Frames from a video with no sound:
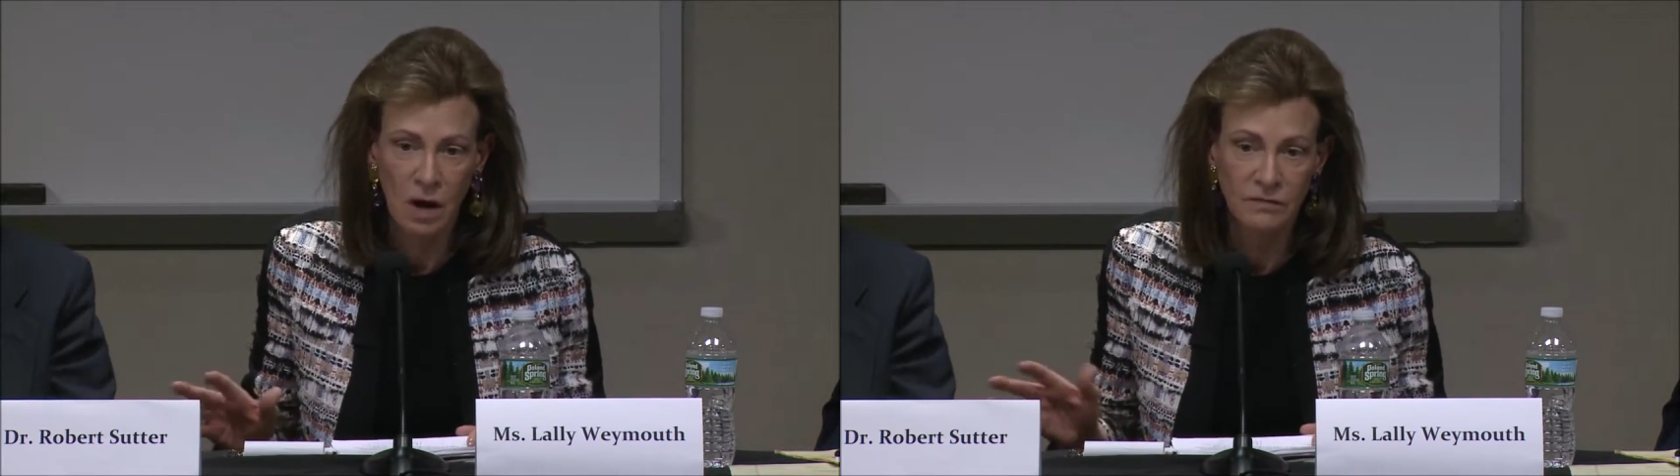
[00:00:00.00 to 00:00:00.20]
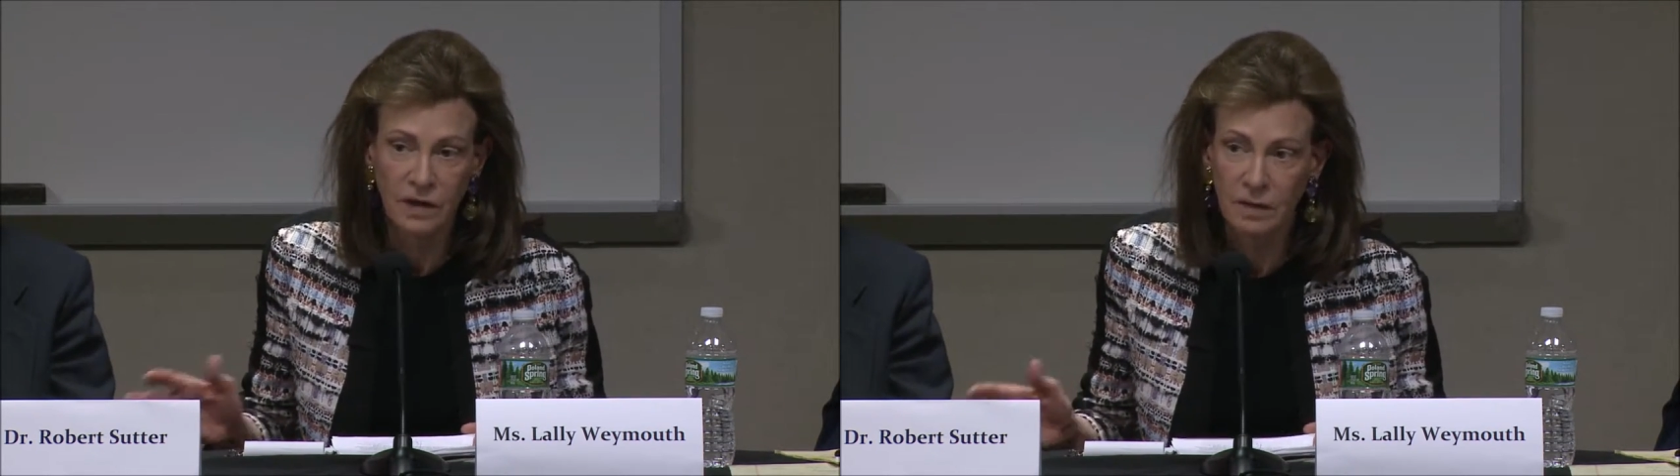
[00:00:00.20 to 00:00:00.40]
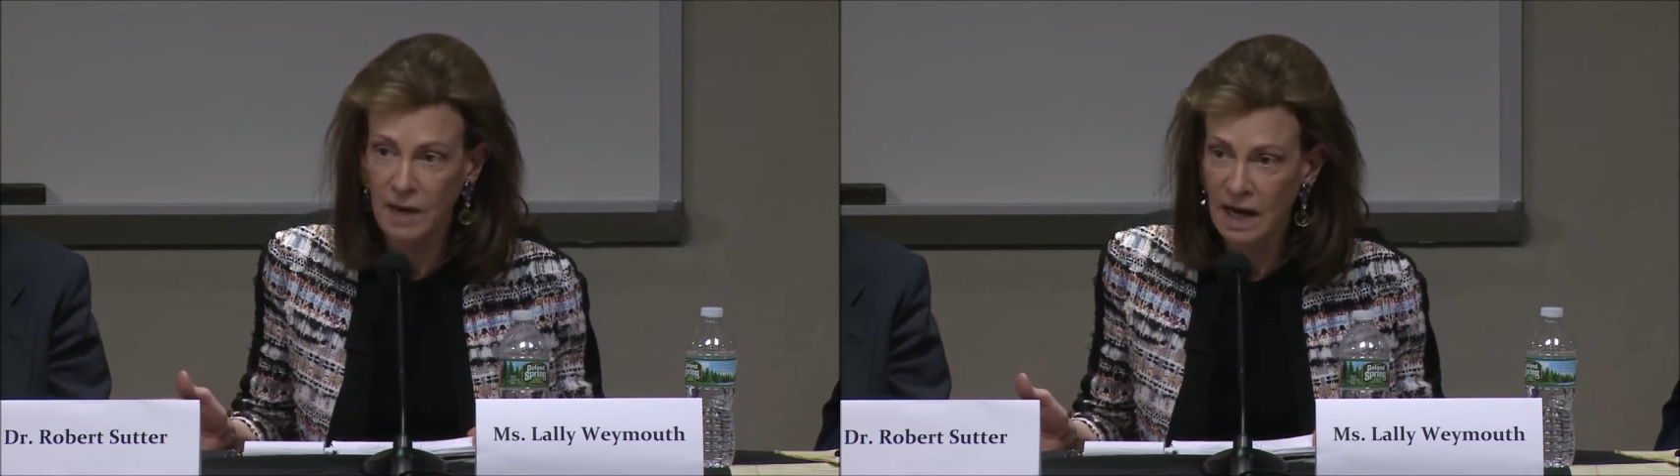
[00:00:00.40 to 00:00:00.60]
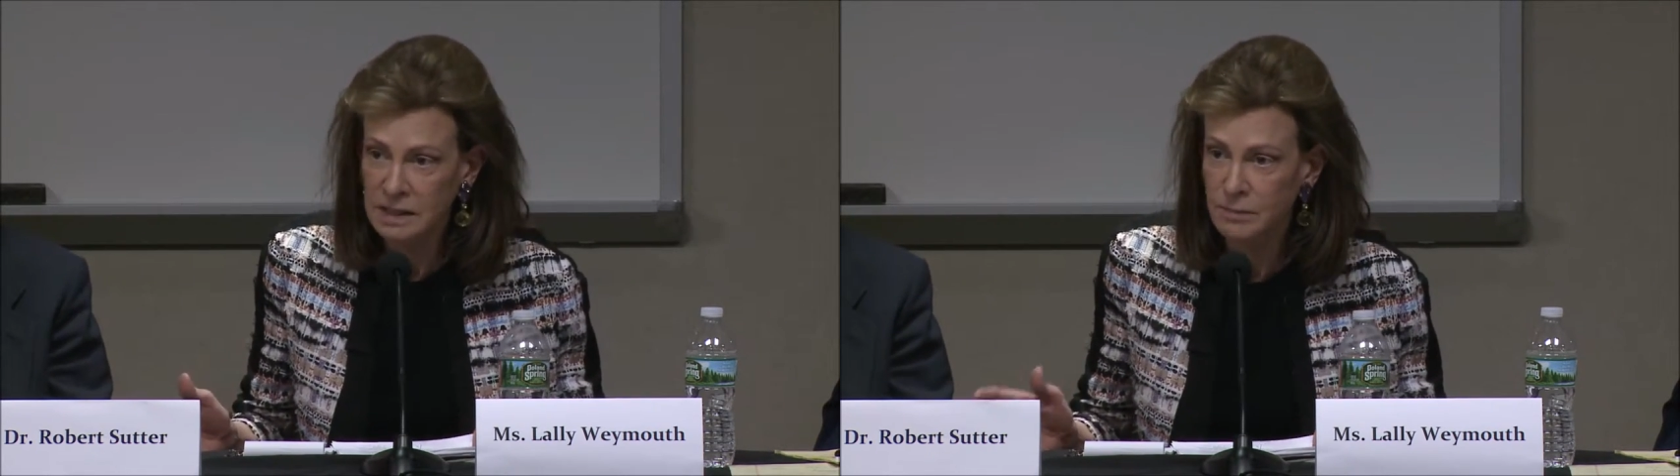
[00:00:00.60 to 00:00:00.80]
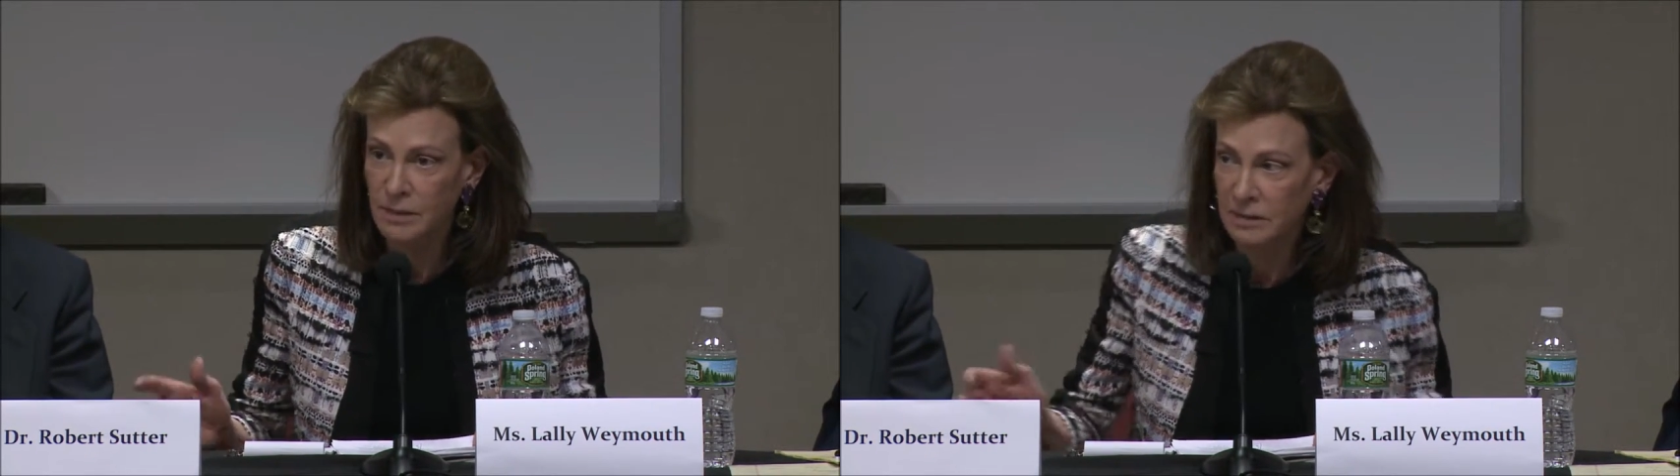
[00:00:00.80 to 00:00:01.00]
very
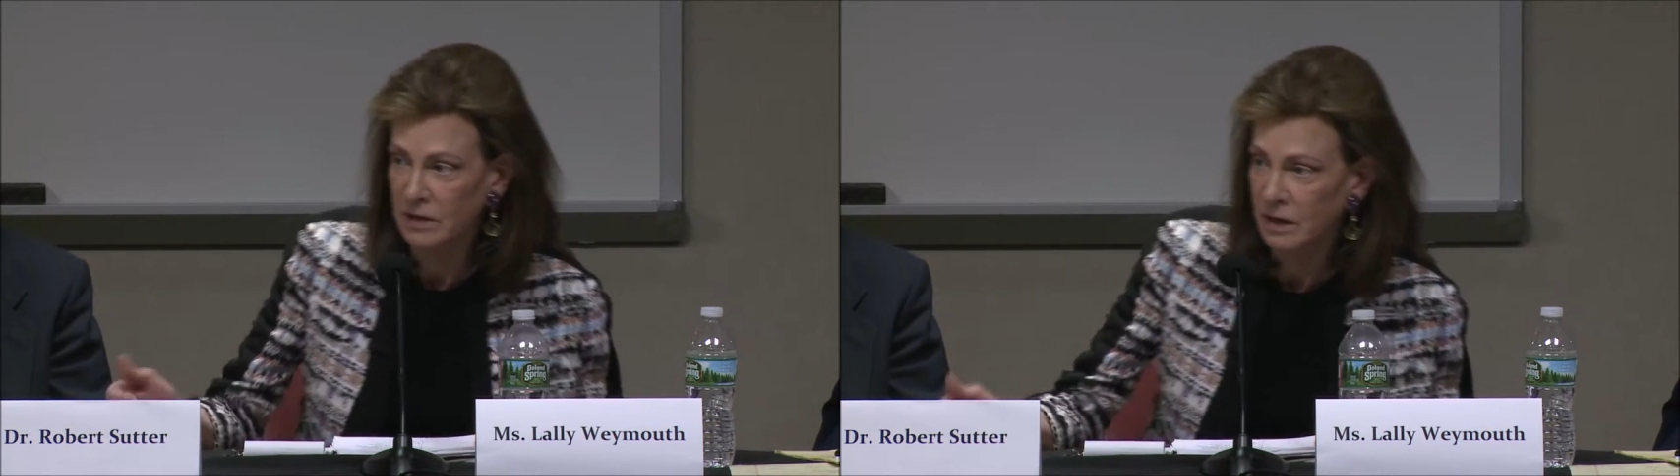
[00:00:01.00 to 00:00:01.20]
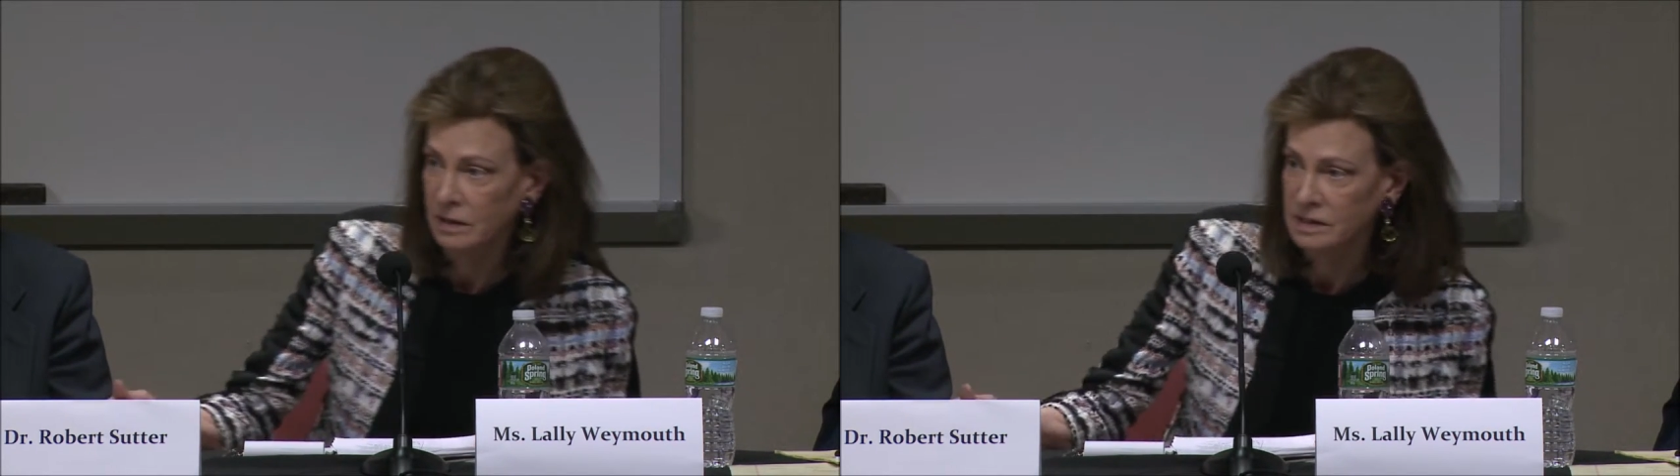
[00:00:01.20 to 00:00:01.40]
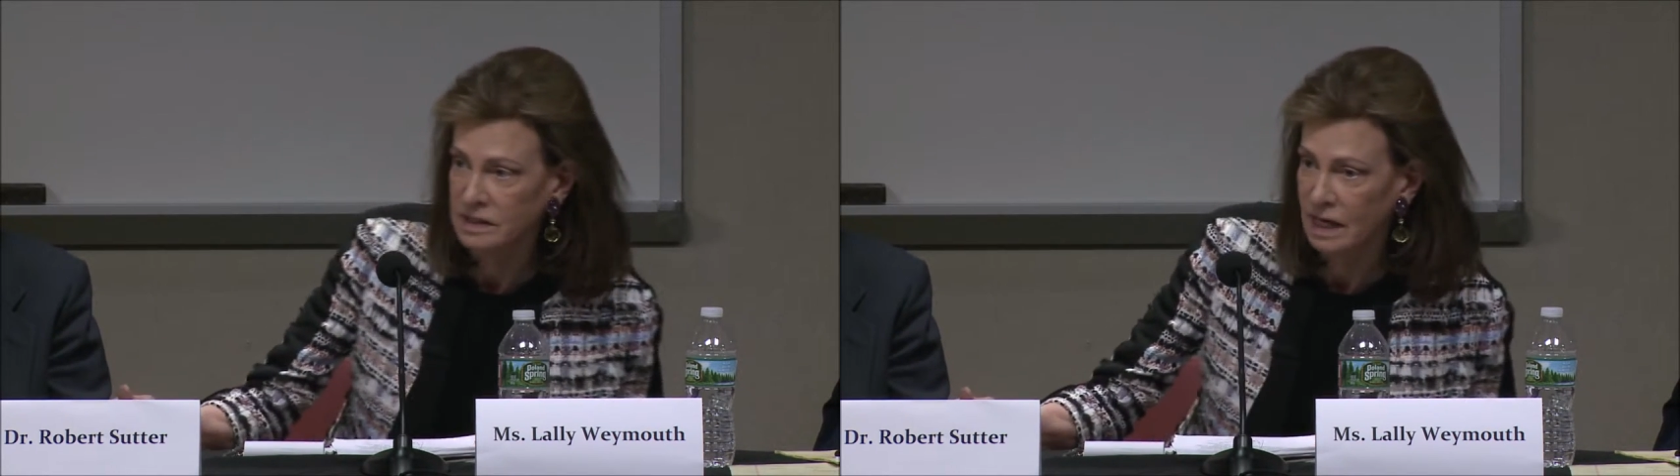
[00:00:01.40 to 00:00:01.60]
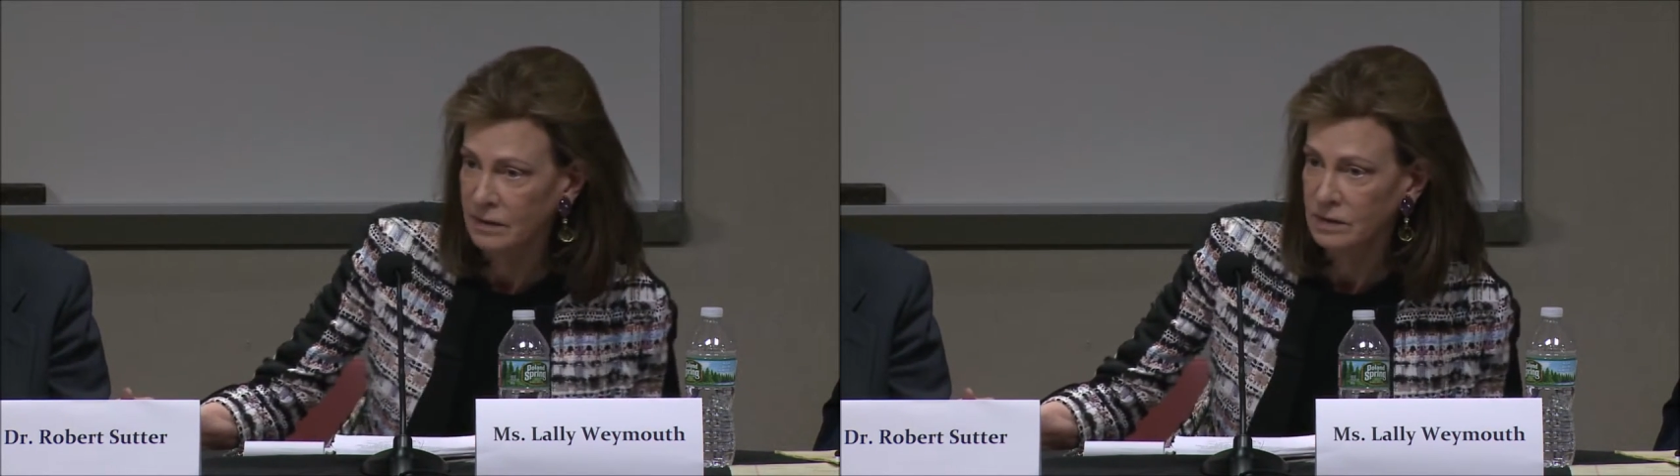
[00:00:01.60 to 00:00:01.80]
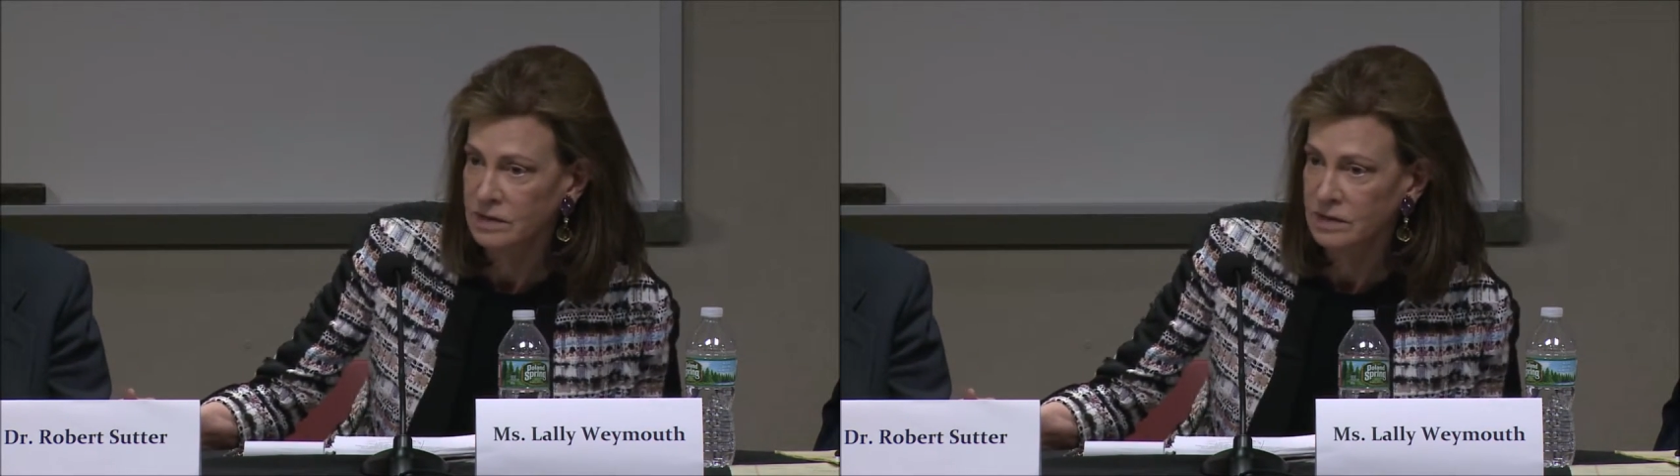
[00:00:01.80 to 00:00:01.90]
modest by American standards.